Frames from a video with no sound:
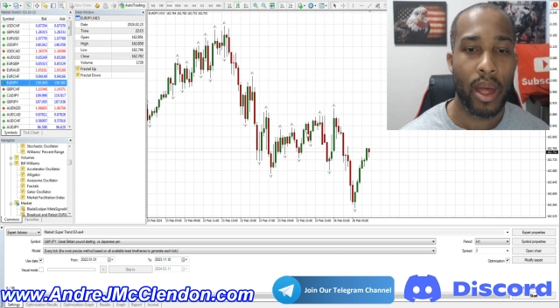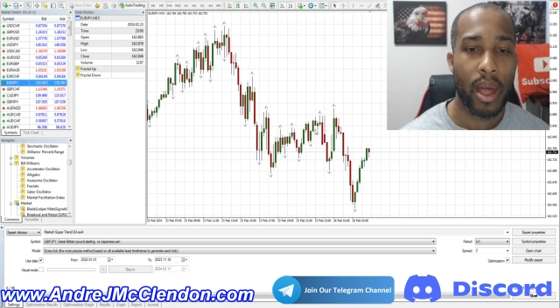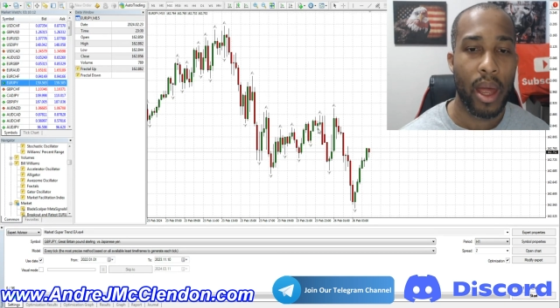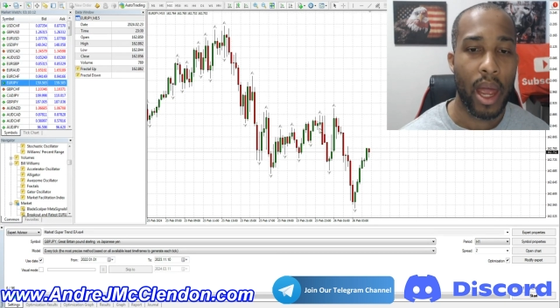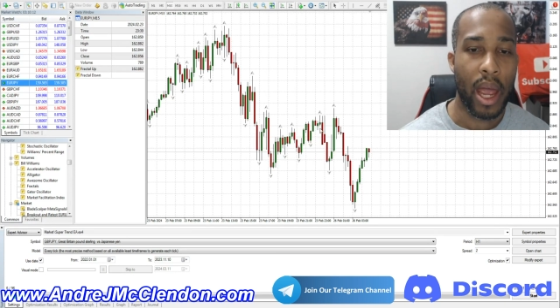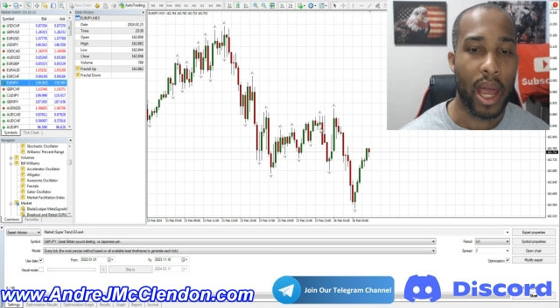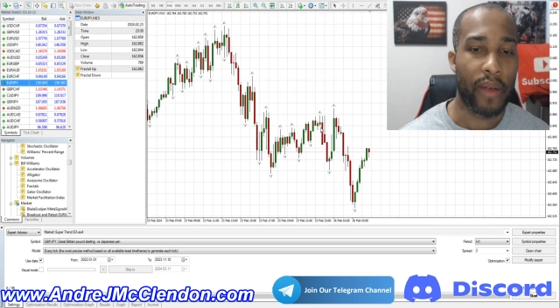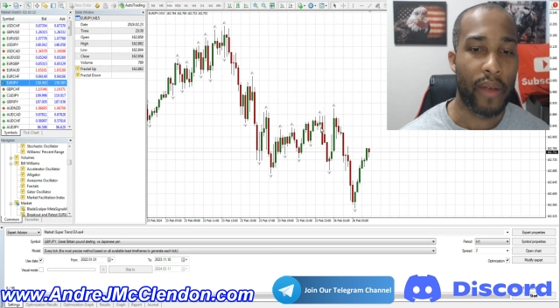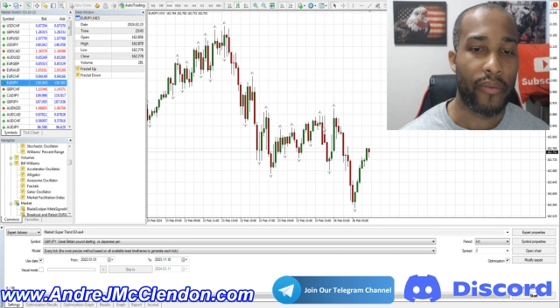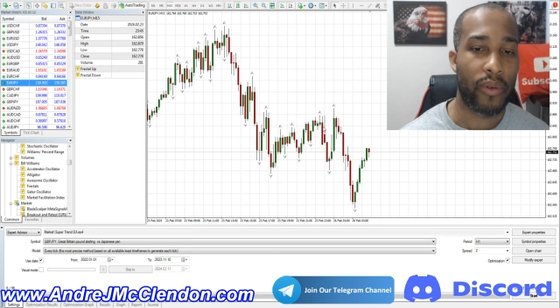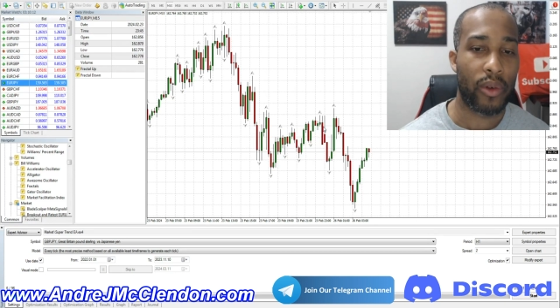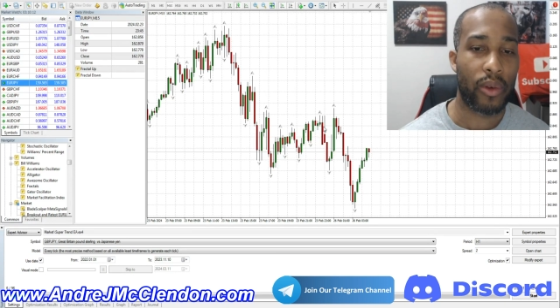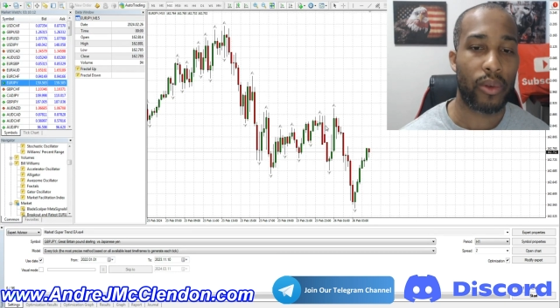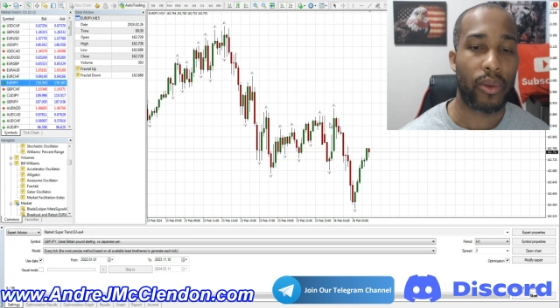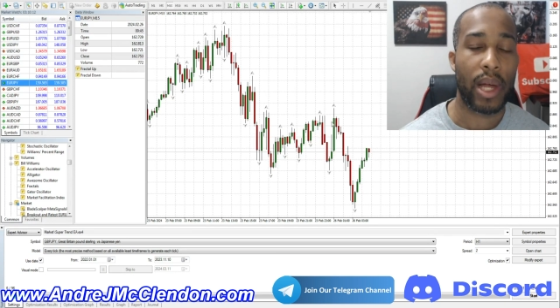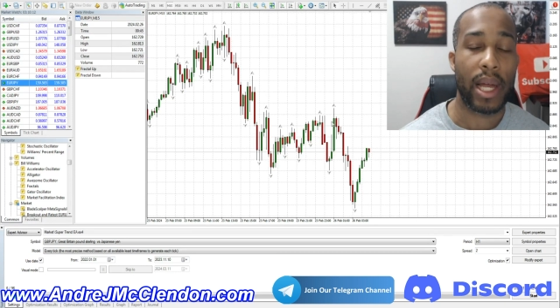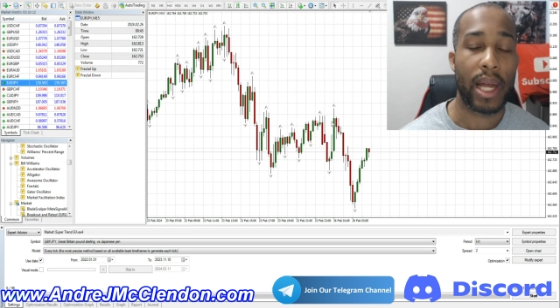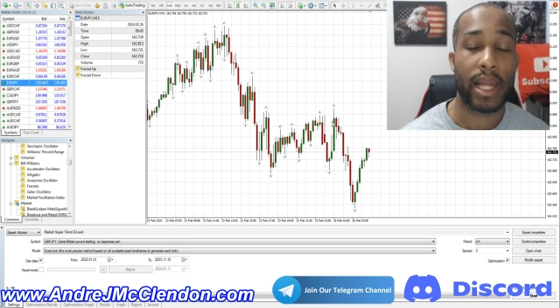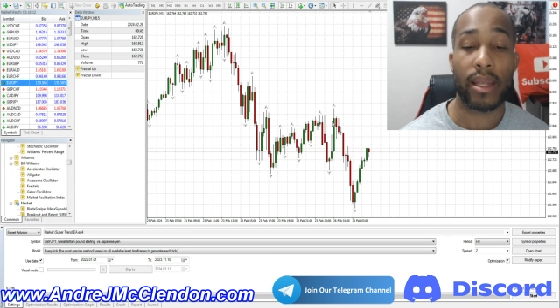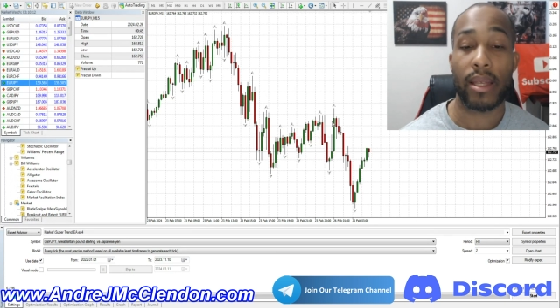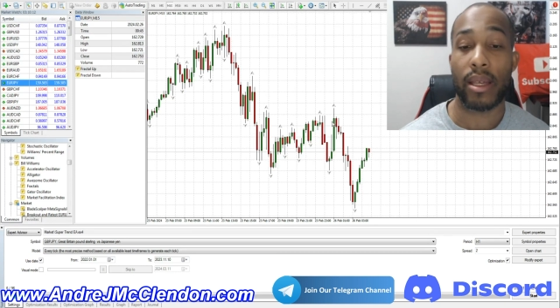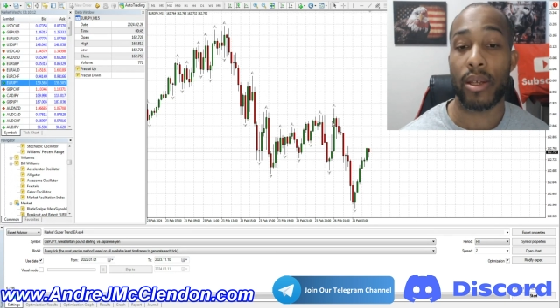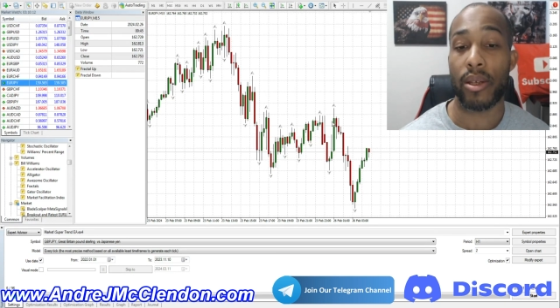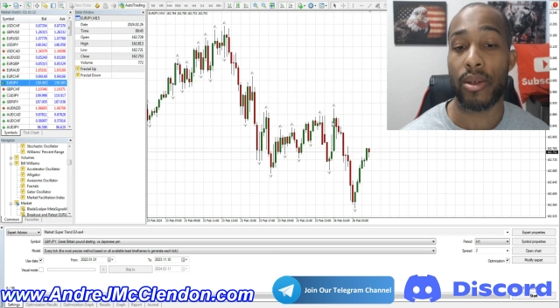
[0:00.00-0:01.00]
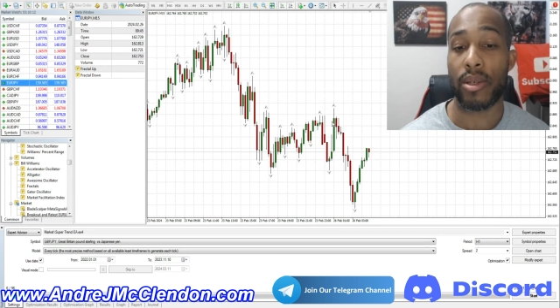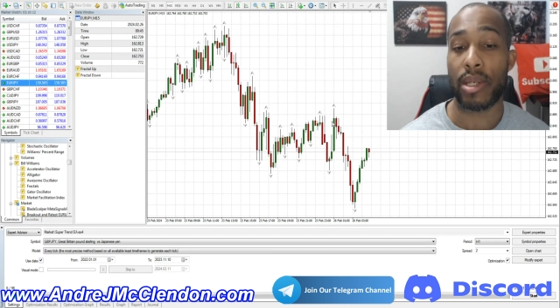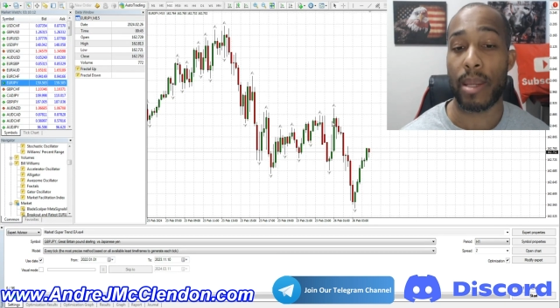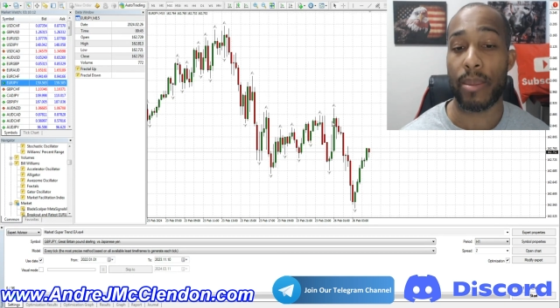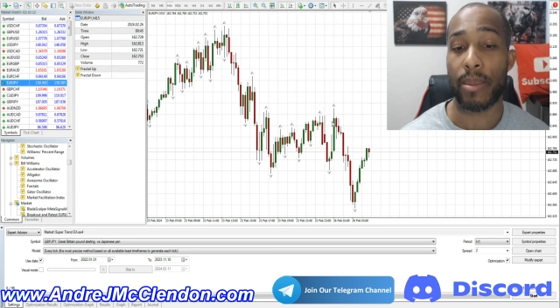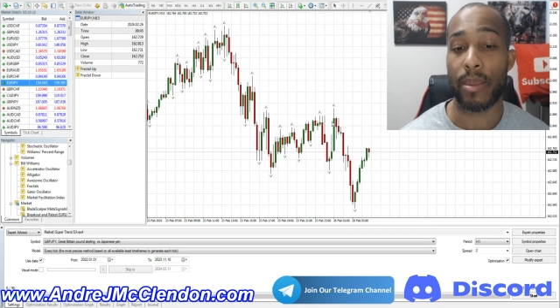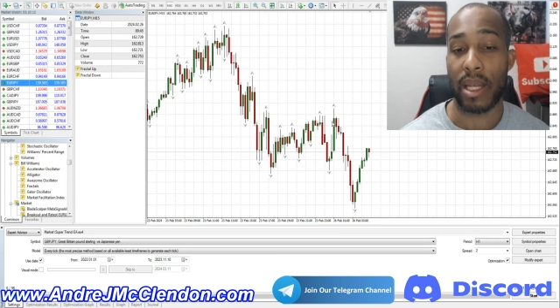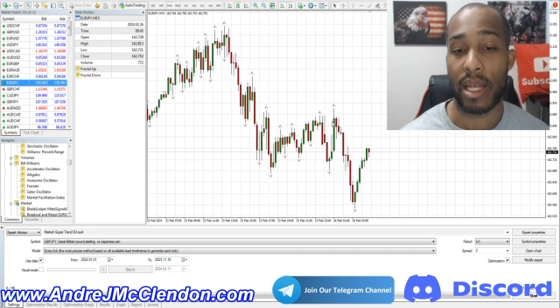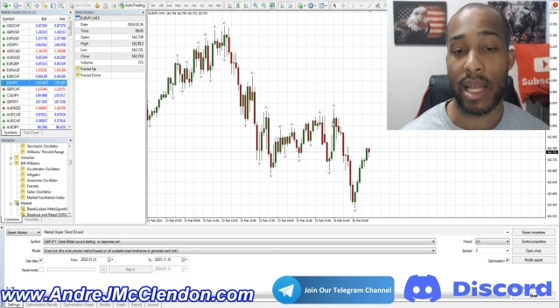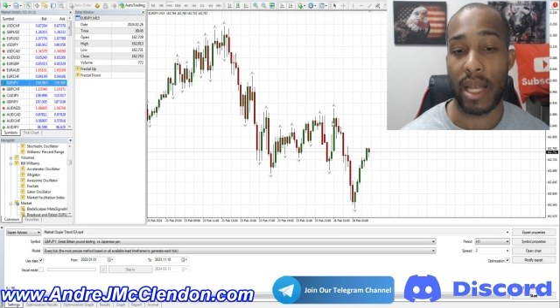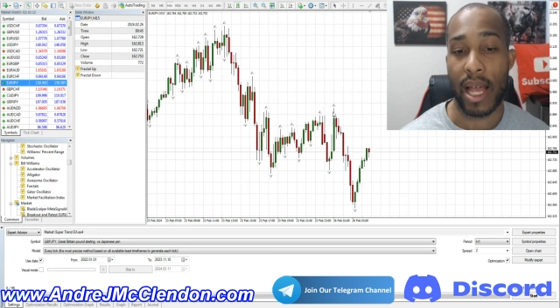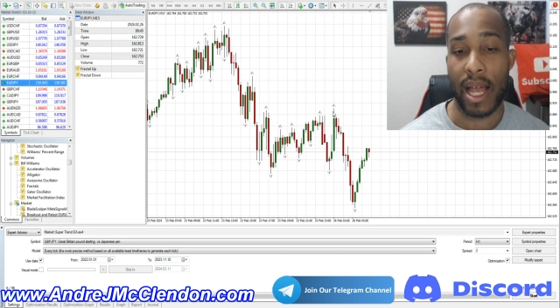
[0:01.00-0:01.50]
And if you'd like to use
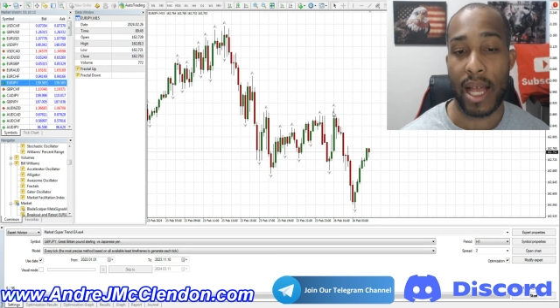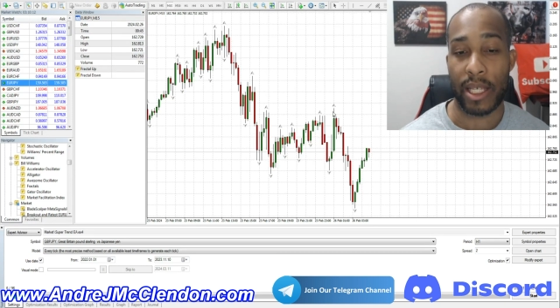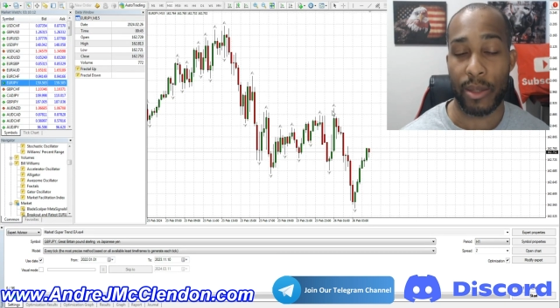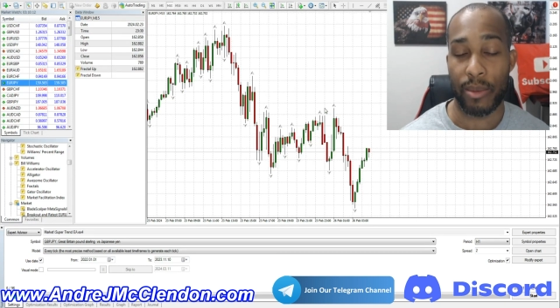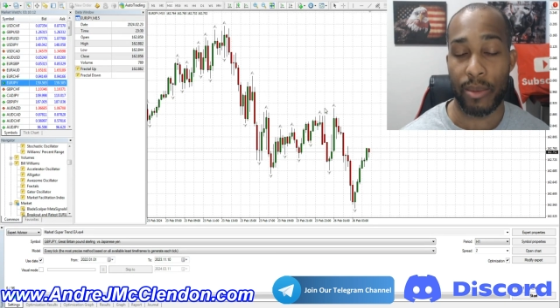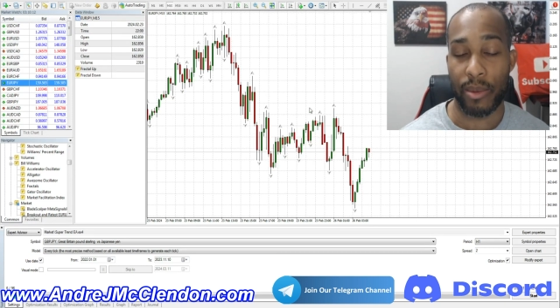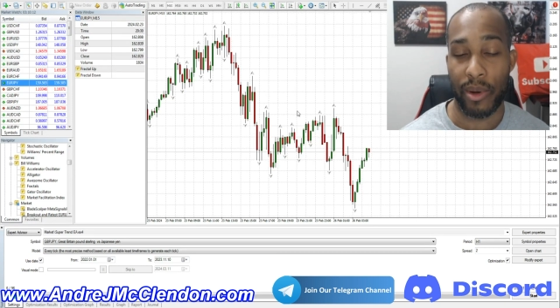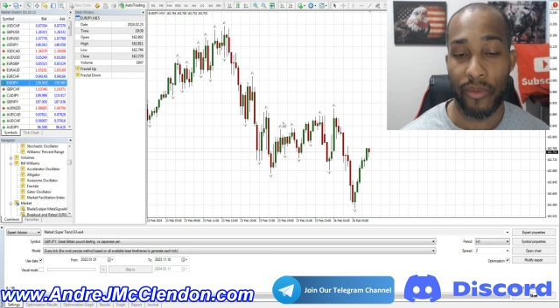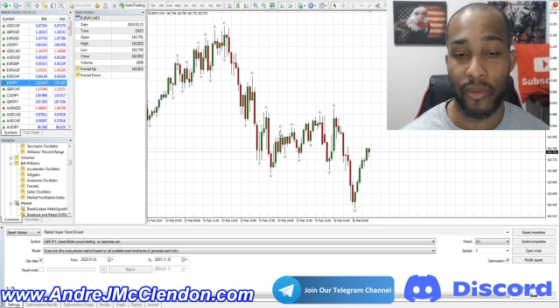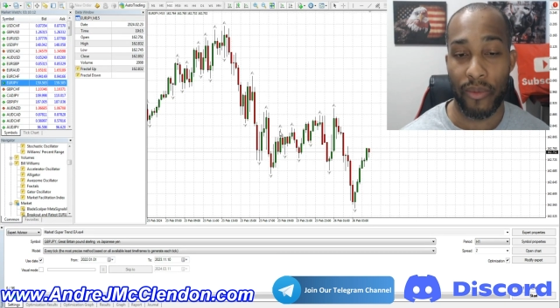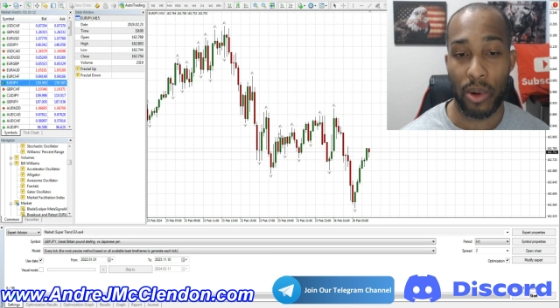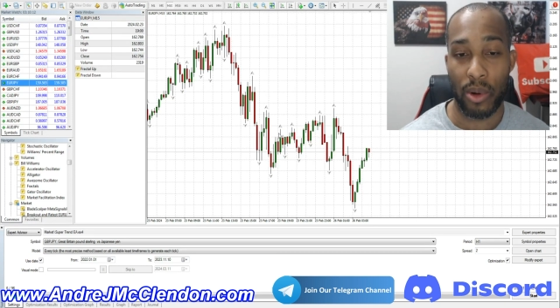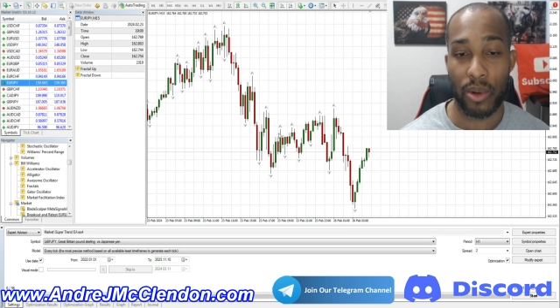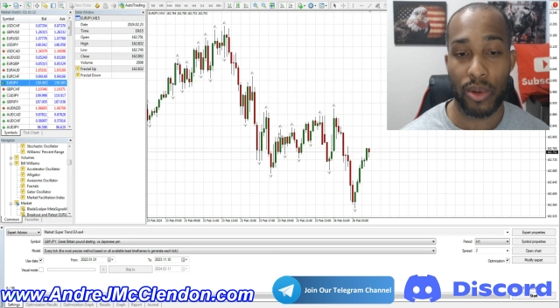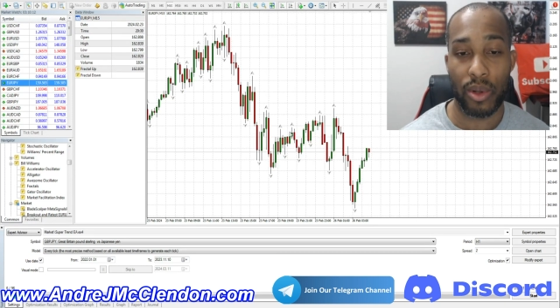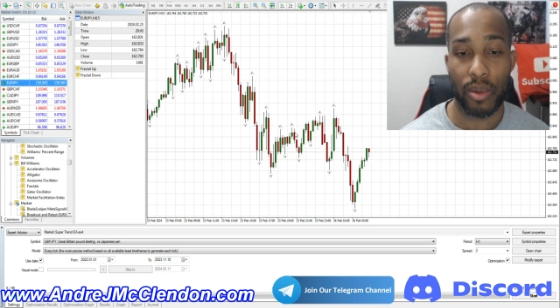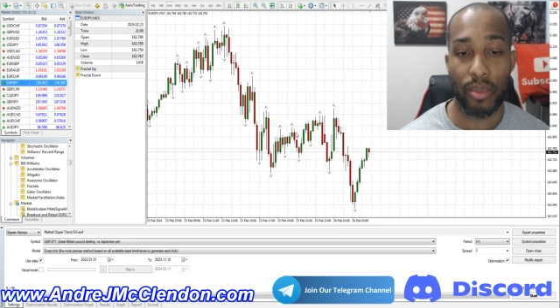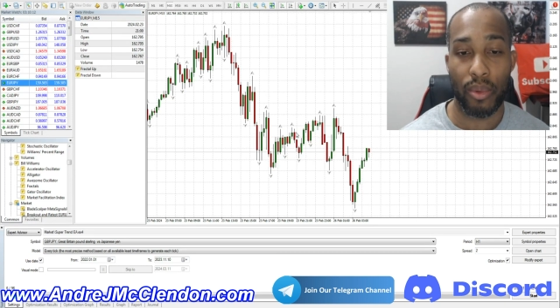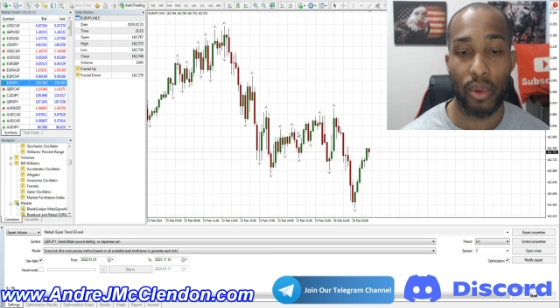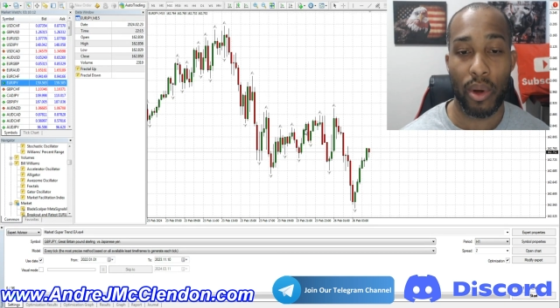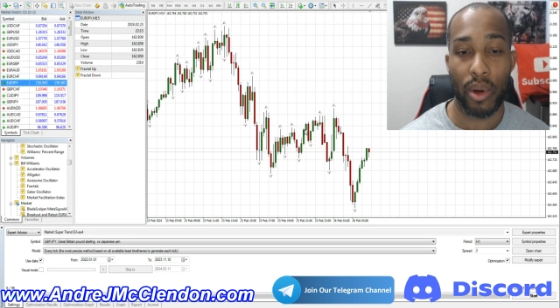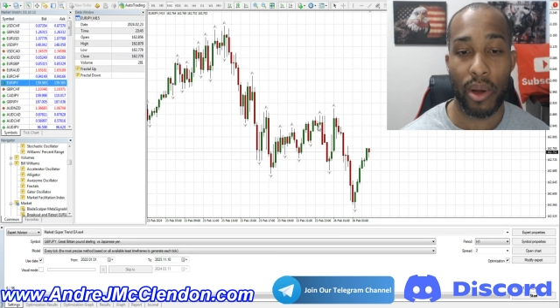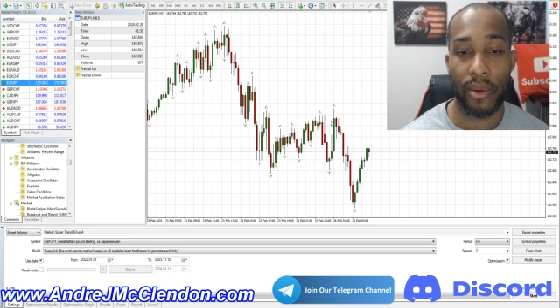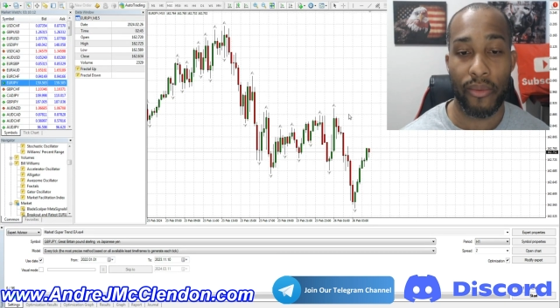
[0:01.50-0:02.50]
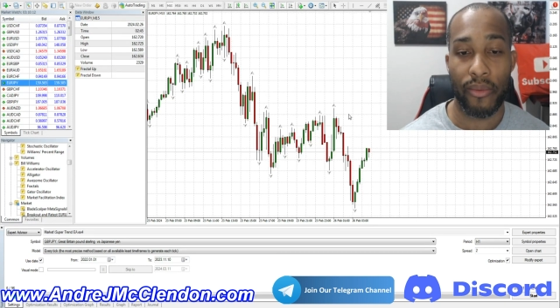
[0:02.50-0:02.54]
something that as a reversal point,